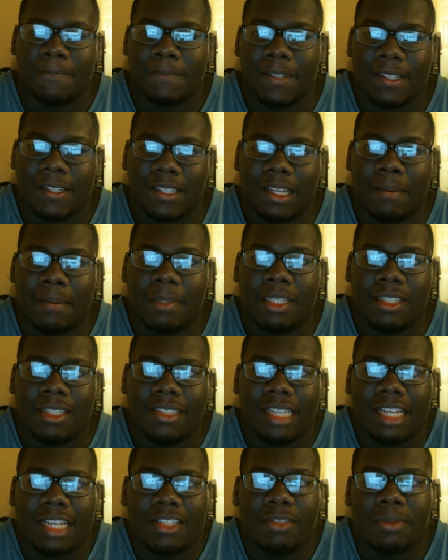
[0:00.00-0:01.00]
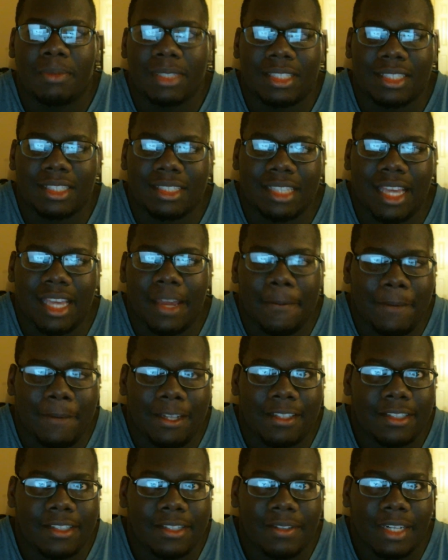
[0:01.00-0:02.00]
But I mean, there's not too much to say,
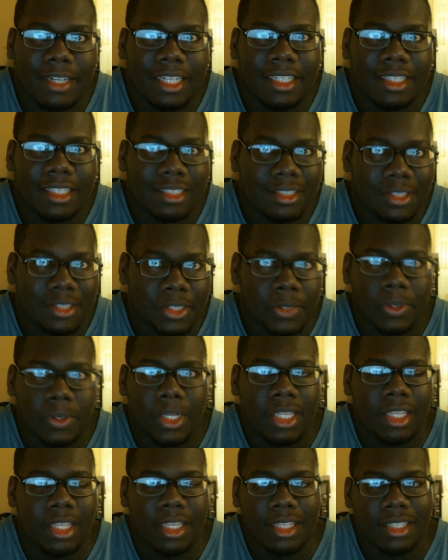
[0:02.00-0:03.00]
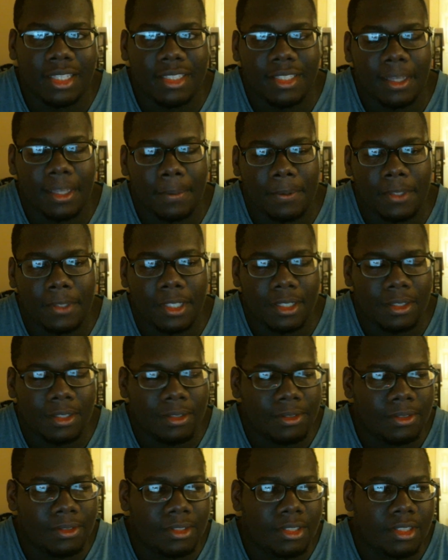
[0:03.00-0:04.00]
because T-Rocket doesn't do anything in these
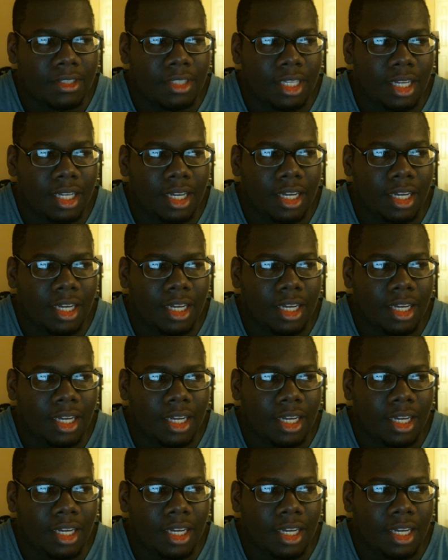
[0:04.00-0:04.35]
episodes